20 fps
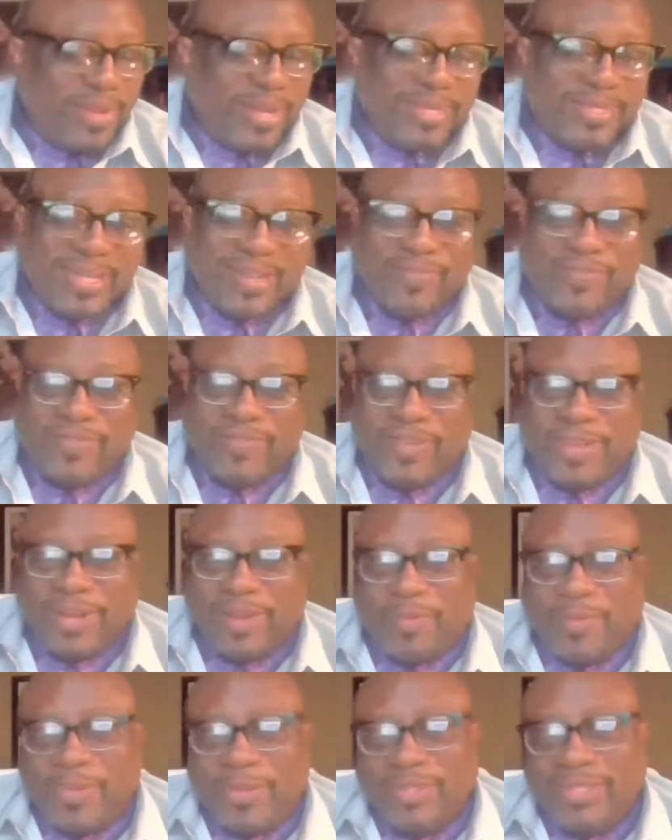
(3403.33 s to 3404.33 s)
make myself
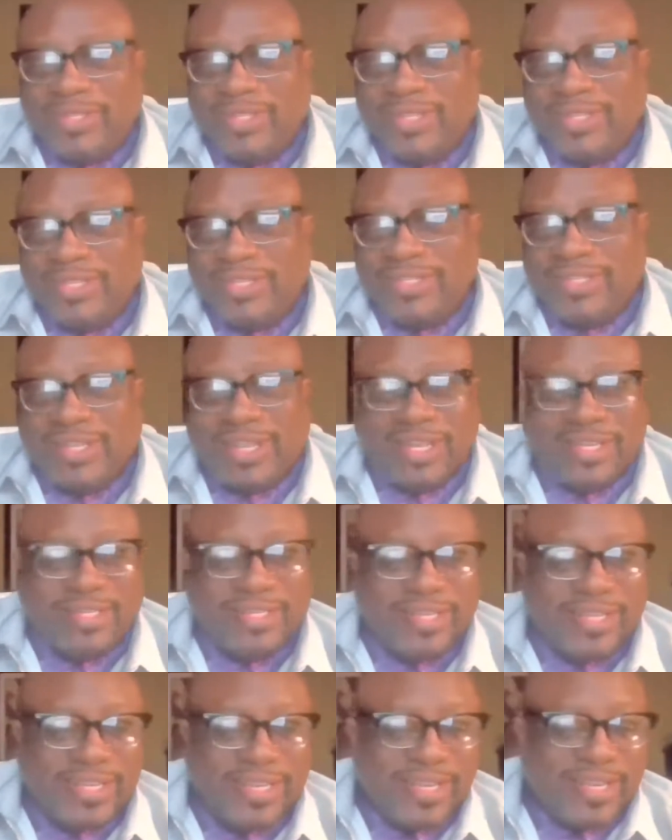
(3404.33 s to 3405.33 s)
available to
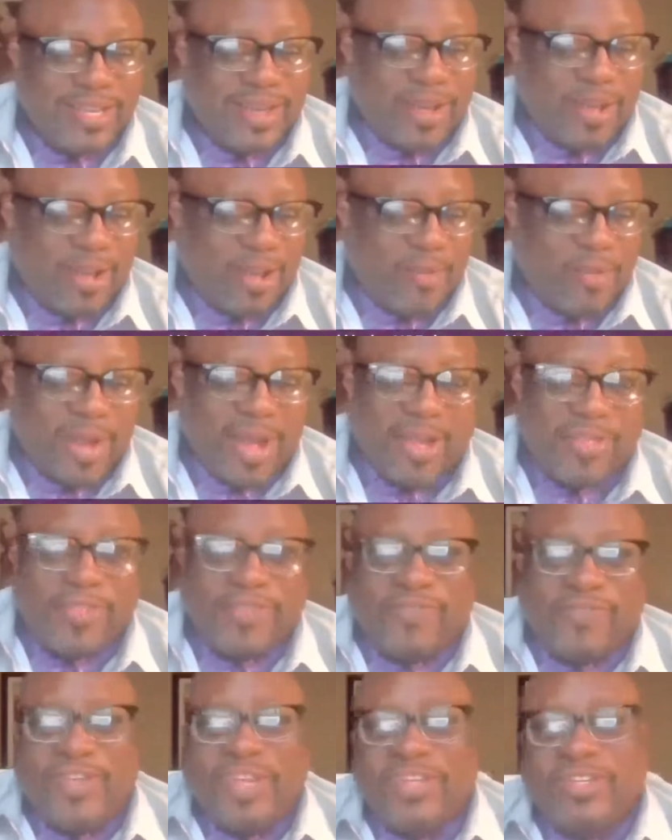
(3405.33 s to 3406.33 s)
discuss
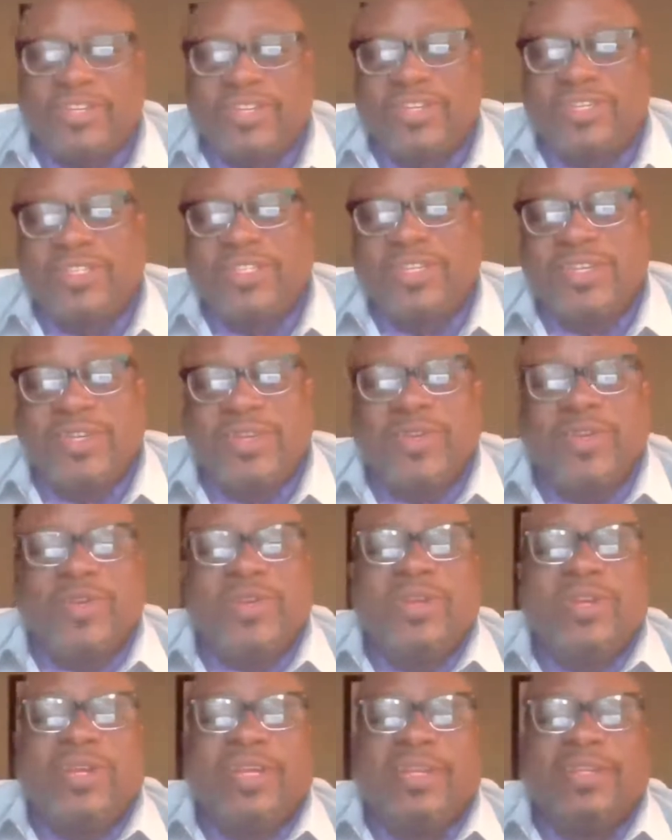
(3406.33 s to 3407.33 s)
other features.
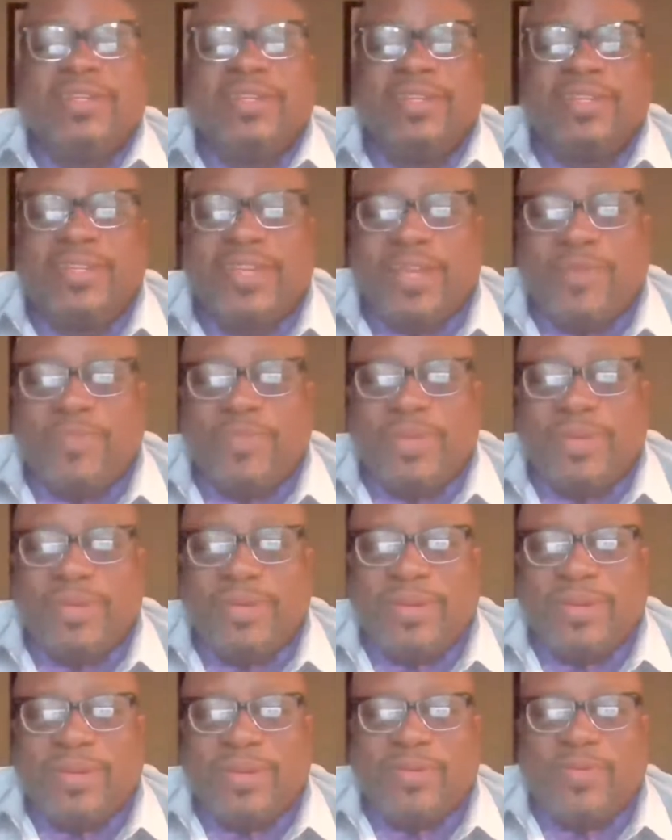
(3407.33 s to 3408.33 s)
Ladies and
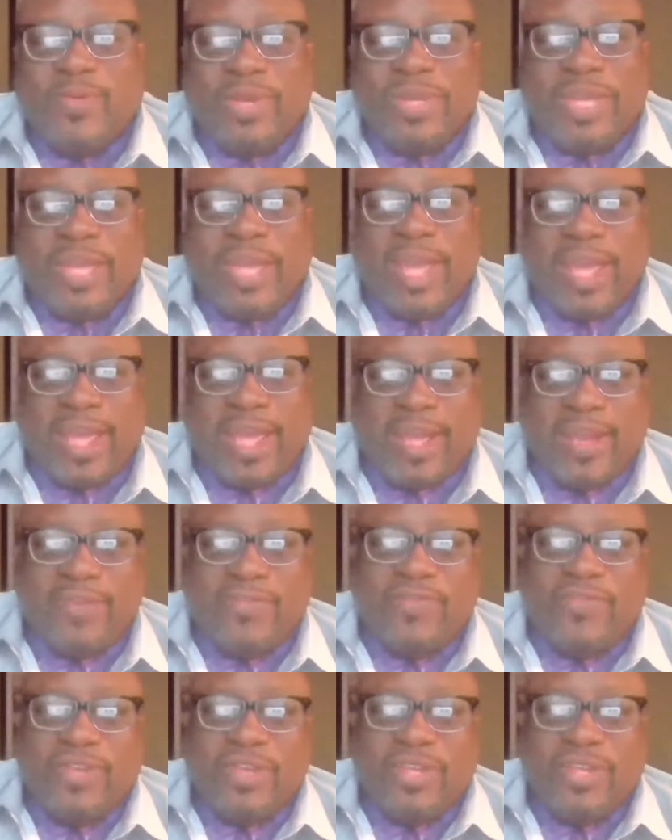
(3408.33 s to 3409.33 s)
gentlemen, we
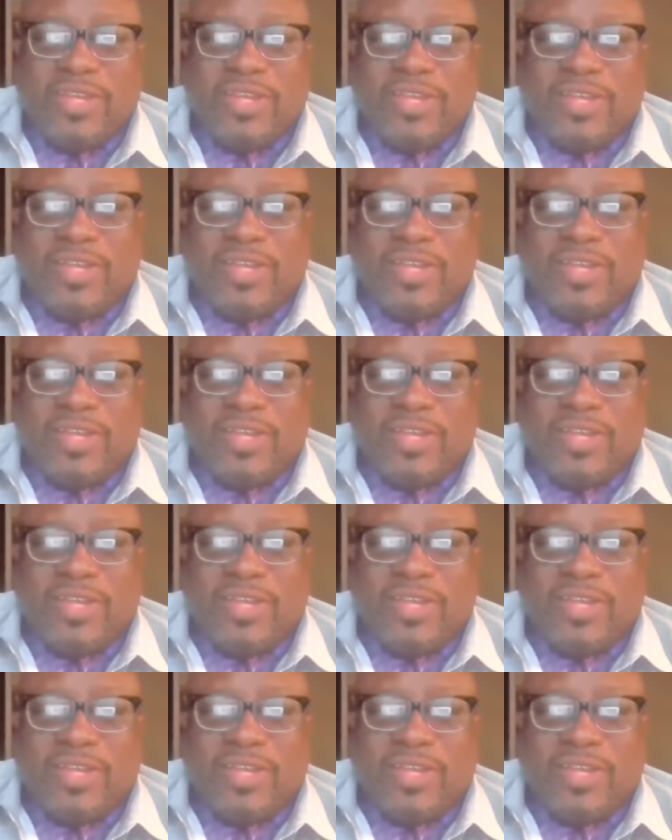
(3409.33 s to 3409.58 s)
have